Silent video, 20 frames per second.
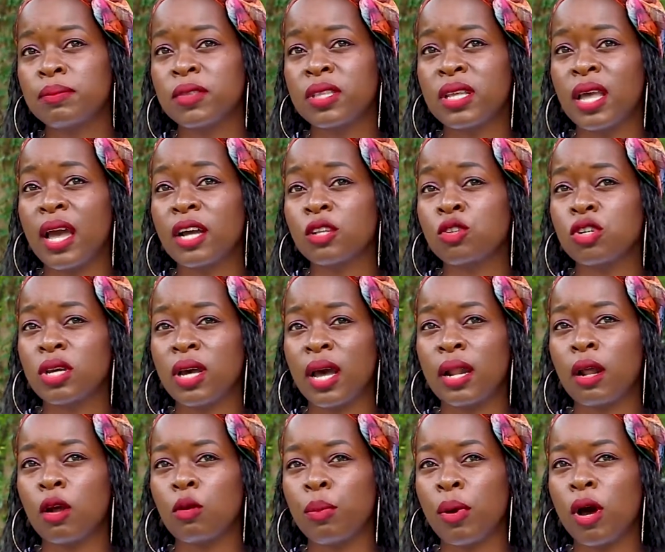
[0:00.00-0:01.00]
They had to
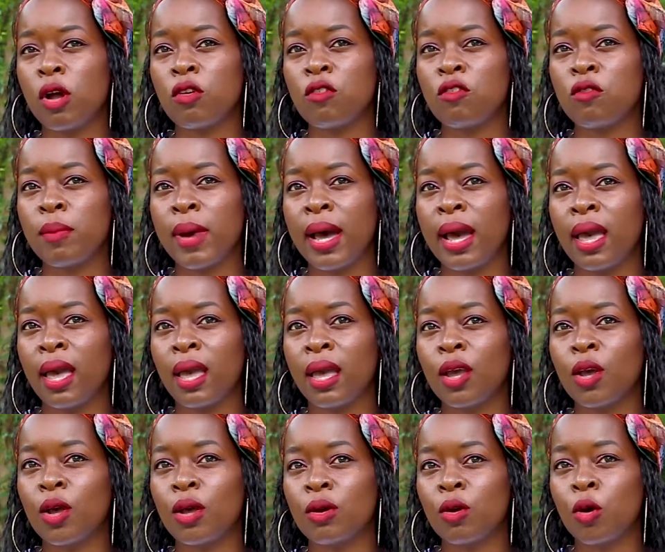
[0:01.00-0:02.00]
cut out part of
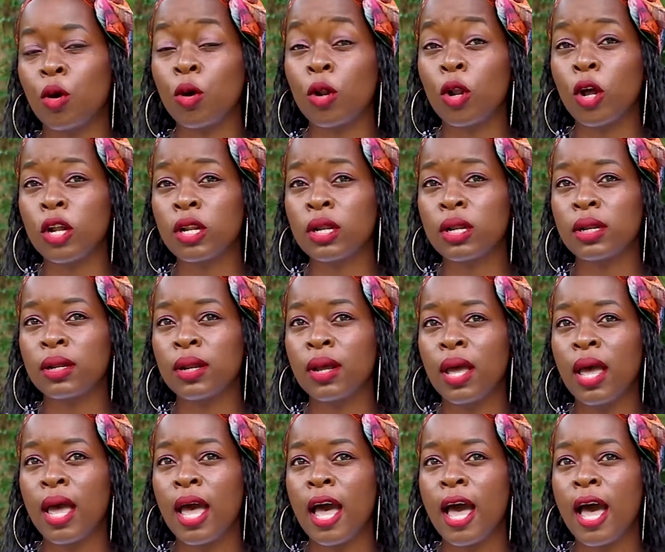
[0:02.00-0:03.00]
my colon
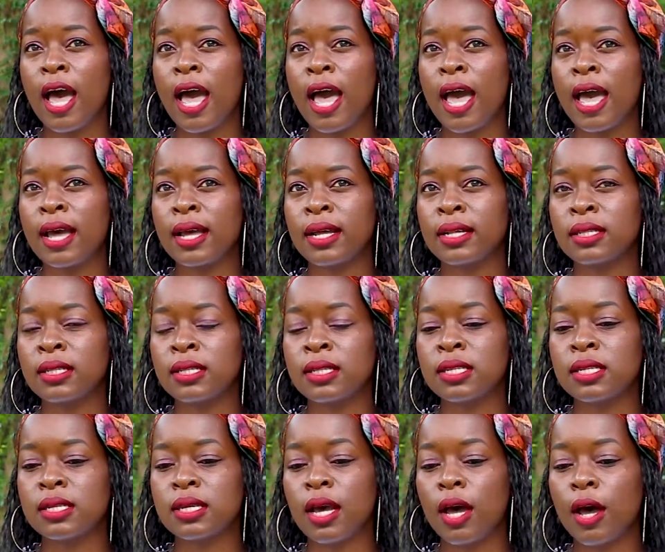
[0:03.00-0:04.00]

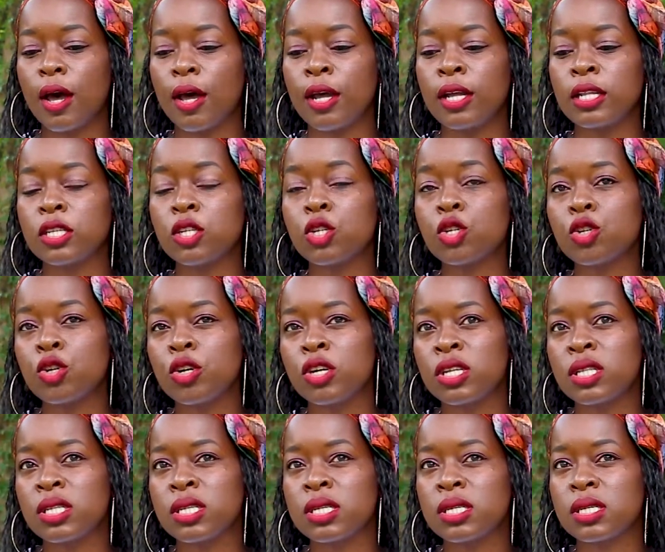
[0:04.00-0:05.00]
and
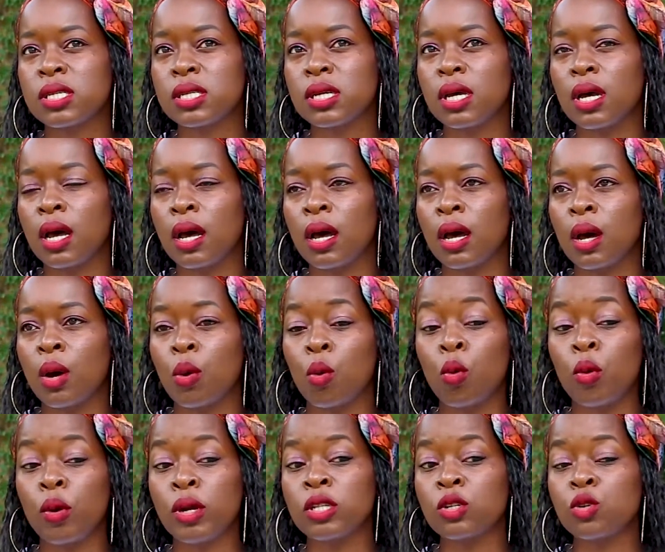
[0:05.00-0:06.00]
insert
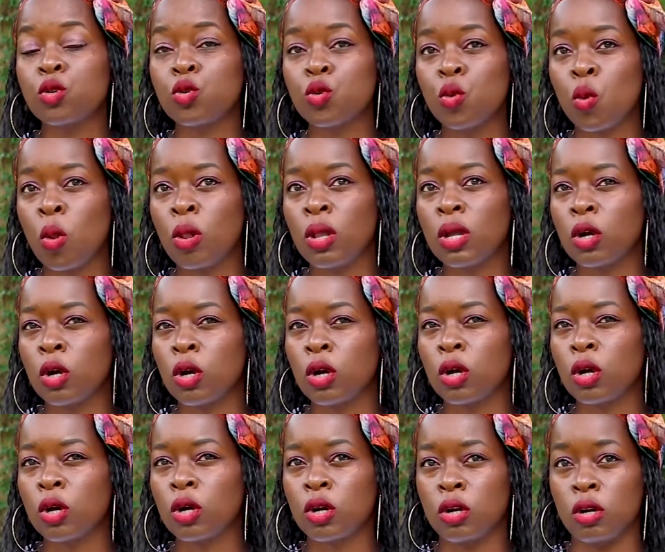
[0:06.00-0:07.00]
or install a
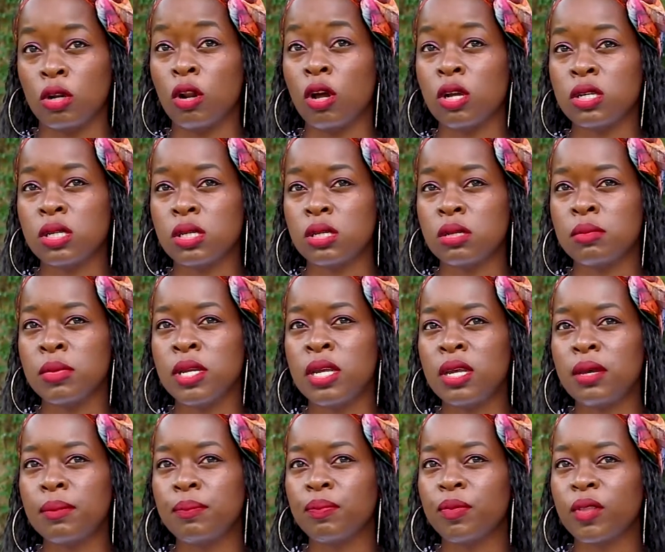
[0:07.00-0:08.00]

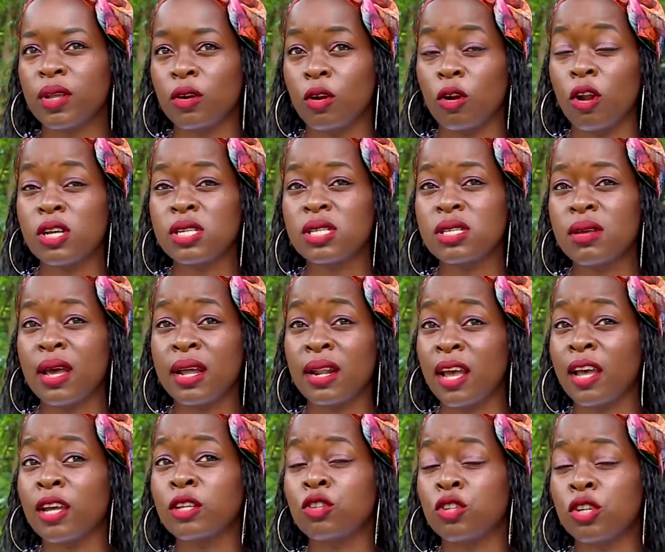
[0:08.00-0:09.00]
colostomy, and
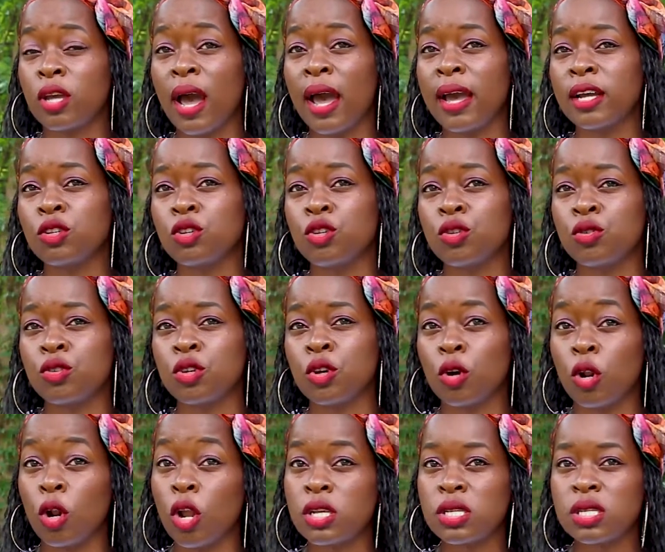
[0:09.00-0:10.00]
I had to use a
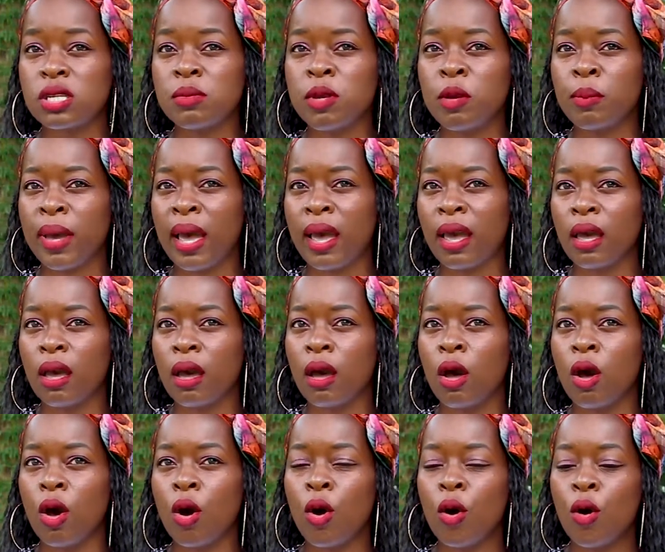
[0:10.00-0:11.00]
colostomy bag
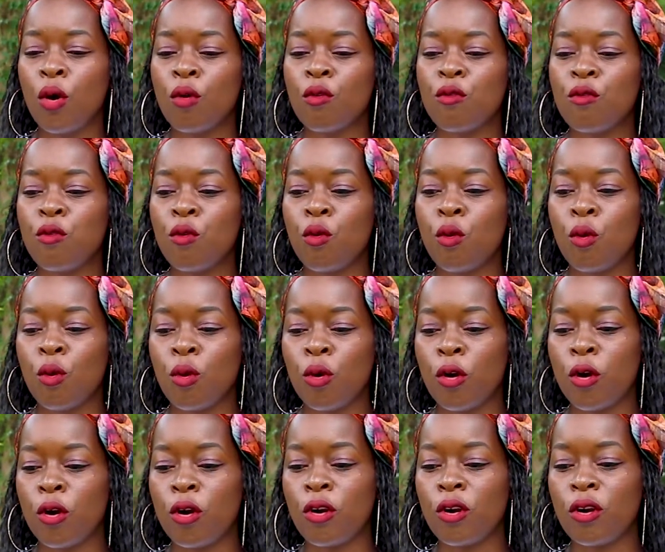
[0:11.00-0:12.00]

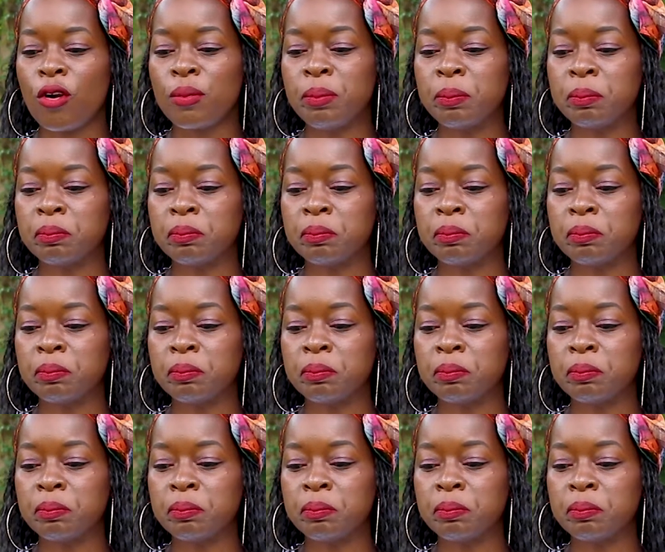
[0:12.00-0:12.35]
for